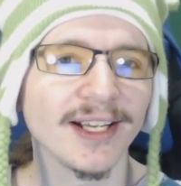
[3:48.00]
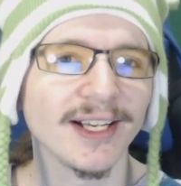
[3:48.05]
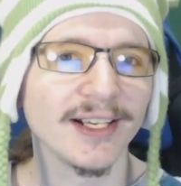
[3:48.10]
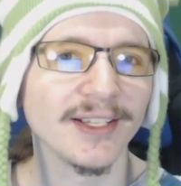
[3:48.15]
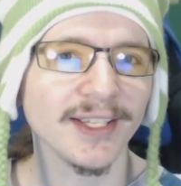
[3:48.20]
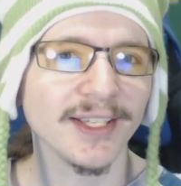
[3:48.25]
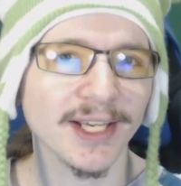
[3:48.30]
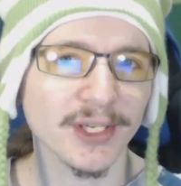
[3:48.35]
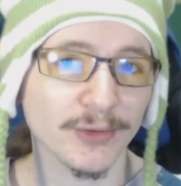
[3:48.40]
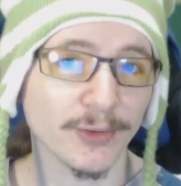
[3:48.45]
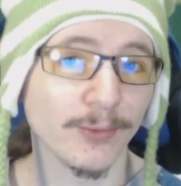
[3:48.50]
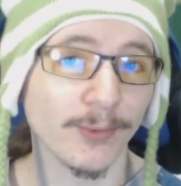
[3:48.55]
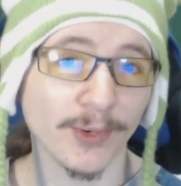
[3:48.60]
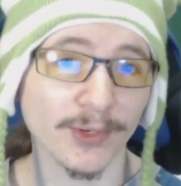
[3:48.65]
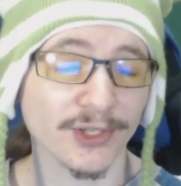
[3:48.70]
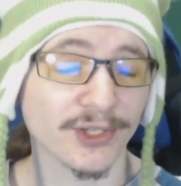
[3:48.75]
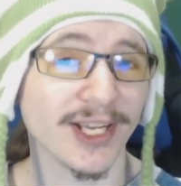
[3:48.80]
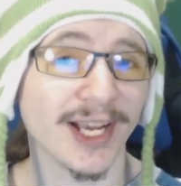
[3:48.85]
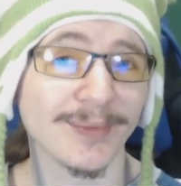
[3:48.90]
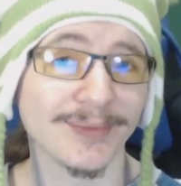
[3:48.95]
The actual
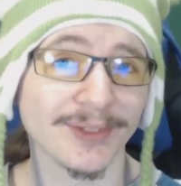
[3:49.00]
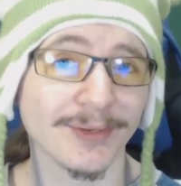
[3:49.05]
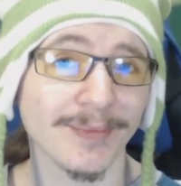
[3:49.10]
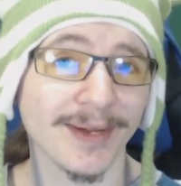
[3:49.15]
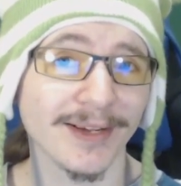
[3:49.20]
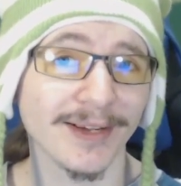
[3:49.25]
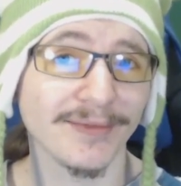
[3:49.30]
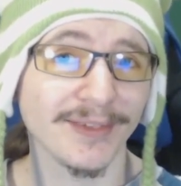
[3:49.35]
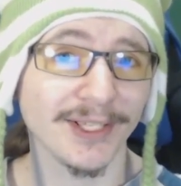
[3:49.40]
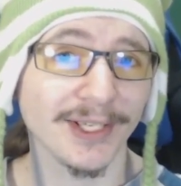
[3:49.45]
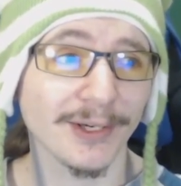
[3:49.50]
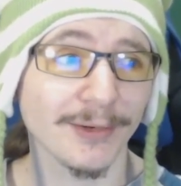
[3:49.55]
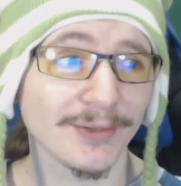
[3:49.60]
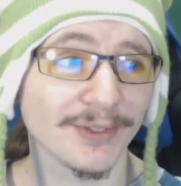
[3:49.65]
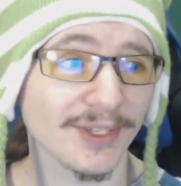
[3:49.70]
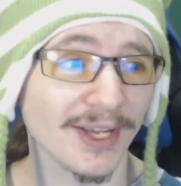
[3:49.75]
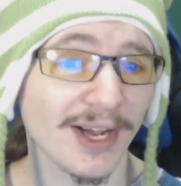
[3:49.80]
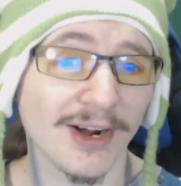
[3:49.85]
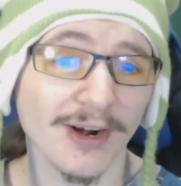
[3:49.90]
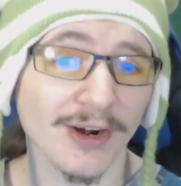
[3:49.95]
watch times on my
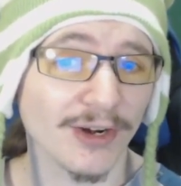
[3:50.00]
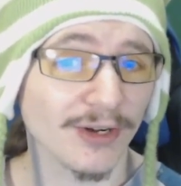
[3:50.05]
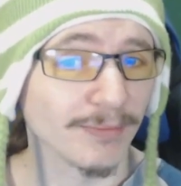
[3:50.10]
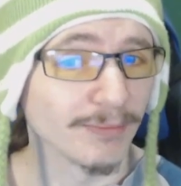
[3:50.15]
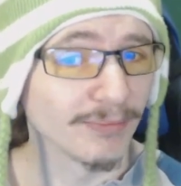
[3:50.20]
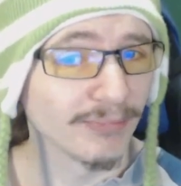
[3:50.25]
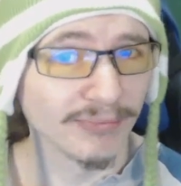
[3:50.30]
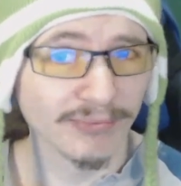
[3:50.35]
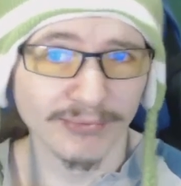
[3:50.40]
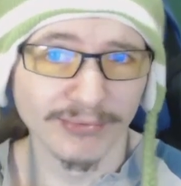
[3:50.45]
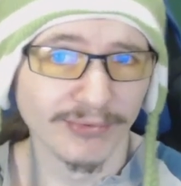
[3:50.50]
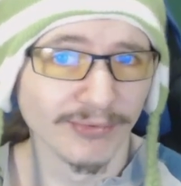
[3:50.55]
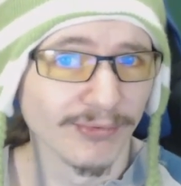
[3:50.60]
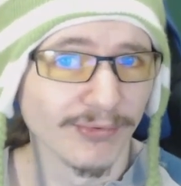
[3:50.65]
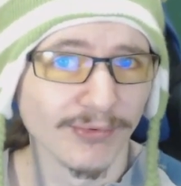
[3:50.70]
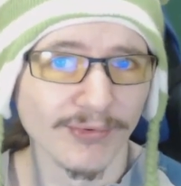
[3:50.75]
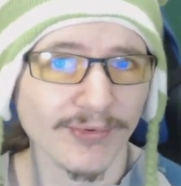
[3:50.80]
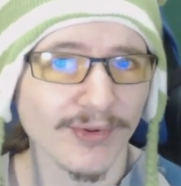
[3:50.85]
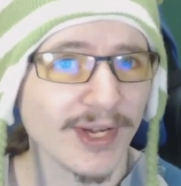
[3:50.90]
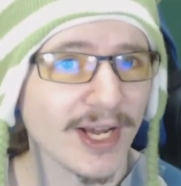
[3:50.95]
videos are
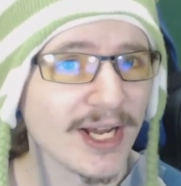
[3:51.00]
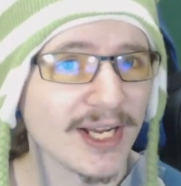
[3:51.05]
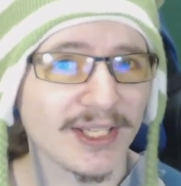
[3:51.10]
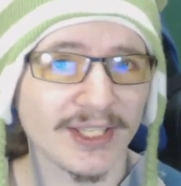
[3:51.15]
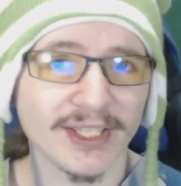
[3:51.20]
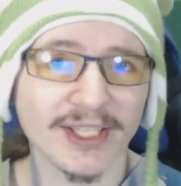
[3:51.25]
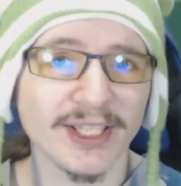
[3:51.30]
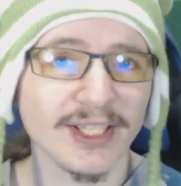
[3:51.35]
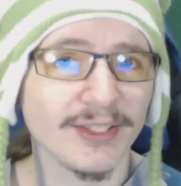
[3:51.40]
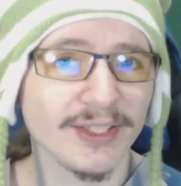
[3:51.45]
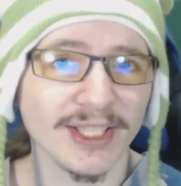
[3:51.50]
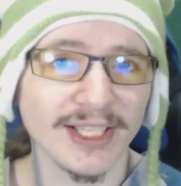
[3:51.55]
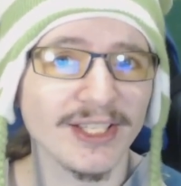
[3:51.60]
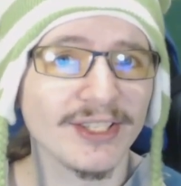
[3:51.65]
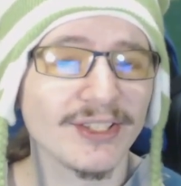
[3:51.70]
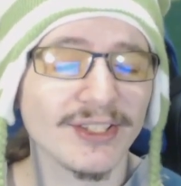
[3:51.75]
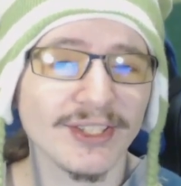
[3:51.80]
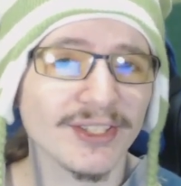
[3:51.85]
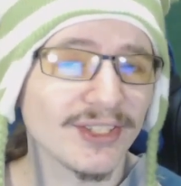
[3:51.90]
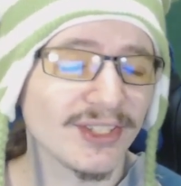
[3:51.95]
pretty
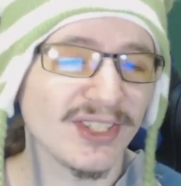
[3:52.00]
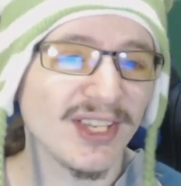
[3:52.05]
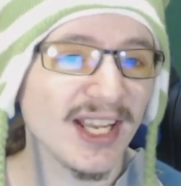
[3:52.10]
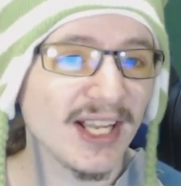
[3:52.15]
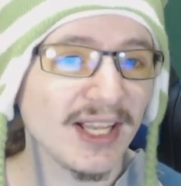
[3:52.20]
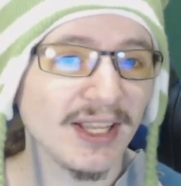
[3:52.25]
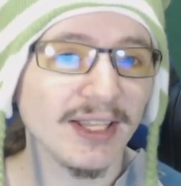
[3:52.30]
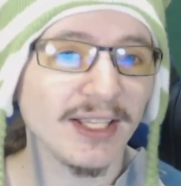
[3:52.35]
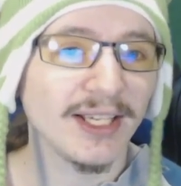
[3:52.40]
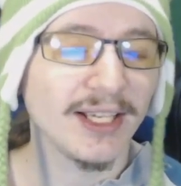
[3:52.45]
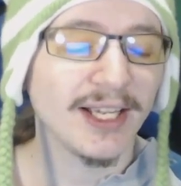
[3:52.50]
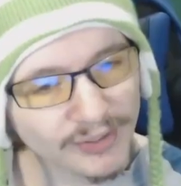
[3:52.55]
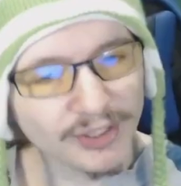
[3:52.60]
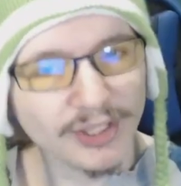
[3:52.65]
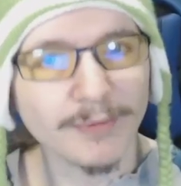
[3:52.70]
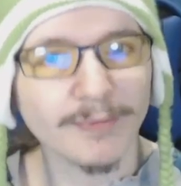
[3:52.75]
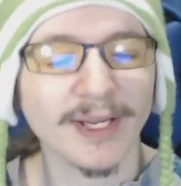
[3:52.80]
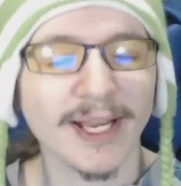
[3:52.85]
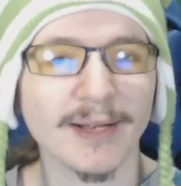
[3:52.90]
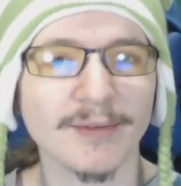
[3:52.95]
decent still.
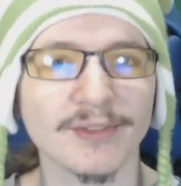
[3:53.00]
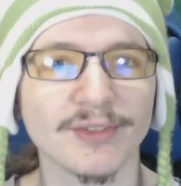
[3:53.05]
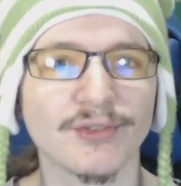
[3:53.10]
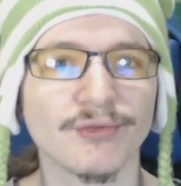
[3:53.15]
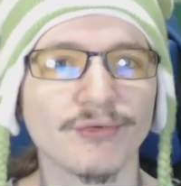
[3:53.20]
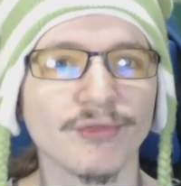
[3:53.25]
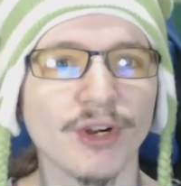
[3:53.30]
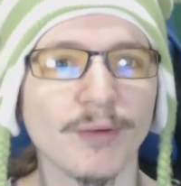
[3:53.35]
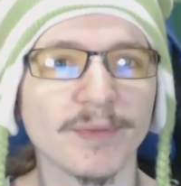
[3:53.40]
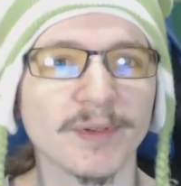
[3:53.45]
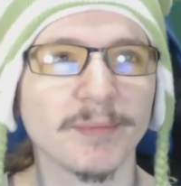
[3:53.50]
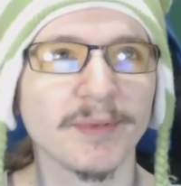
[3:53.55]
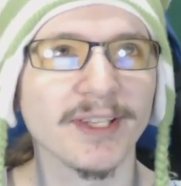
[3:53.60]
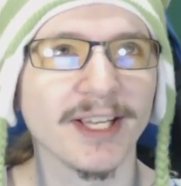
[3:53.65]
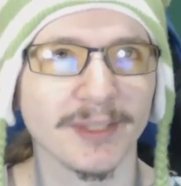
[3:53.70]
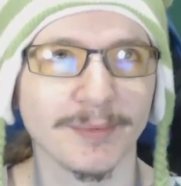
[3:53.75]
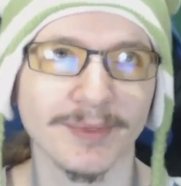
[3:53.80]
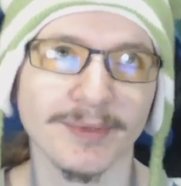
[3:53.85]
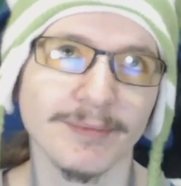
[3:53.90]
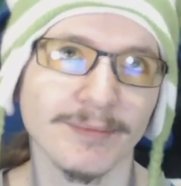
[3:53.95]
Sub counts dropped, but
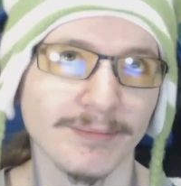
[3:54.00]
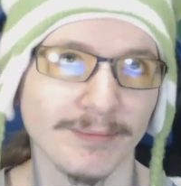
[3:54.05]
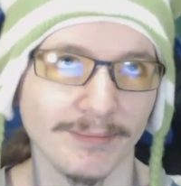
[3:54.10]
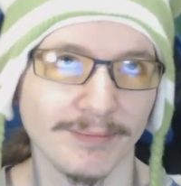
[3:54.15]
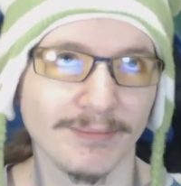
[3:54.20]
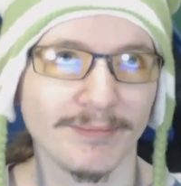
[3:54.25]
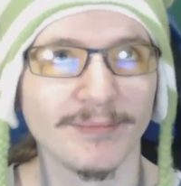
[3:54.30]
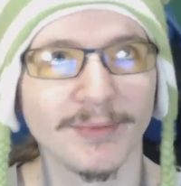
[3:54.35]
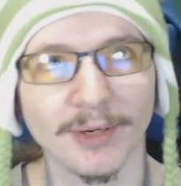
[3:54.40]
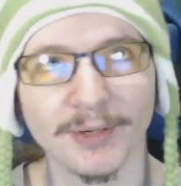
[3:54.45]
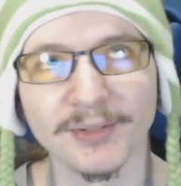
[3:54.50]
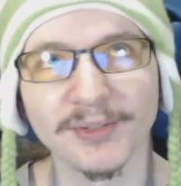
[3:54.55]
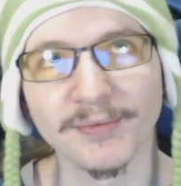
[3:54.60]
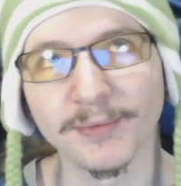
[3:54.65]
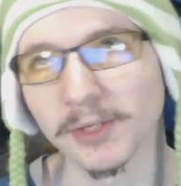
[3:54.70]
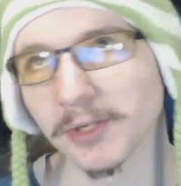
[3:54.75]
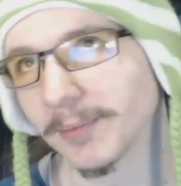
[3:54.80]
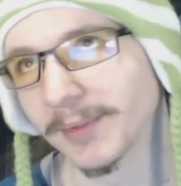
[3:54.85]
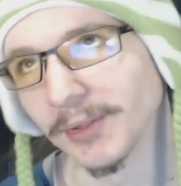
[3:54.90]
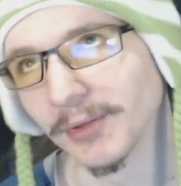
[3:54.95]
that's because
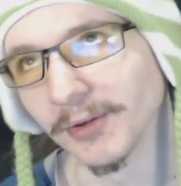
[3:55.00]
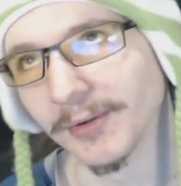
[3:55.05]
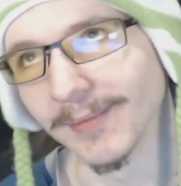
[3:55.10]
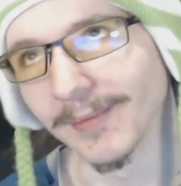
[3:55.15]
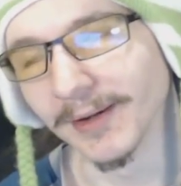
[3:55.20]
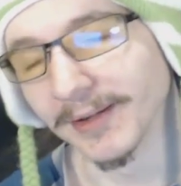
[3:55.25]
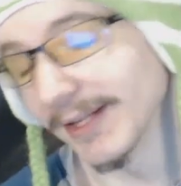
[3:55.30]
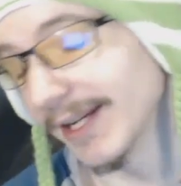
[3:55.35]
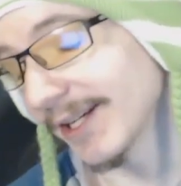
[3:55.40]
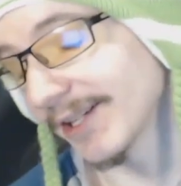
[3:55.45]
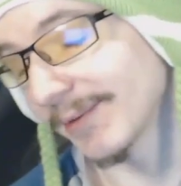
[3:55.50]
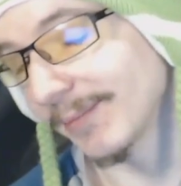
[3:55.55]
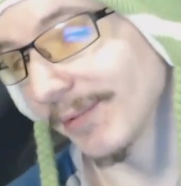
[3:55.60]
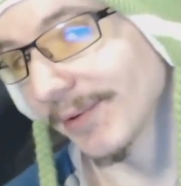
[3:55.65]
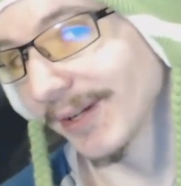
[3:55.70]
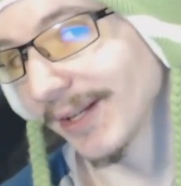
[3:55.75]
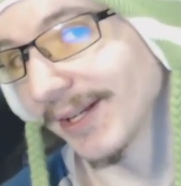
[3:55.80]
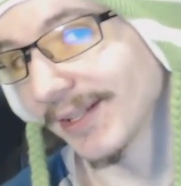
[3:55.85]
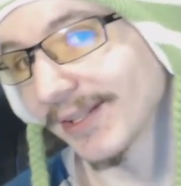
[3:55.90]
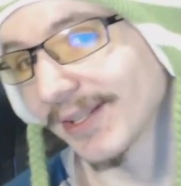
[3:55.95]
of what I'll be talking about next,
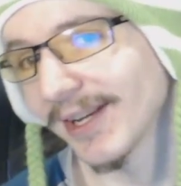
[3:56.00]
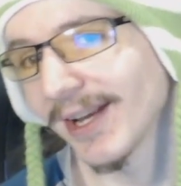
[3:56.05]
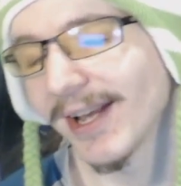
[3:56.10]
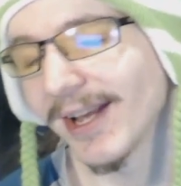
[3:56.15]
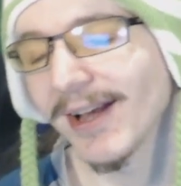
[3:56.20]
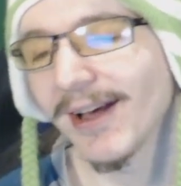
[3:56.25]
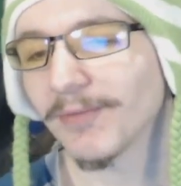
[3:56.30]
more or less.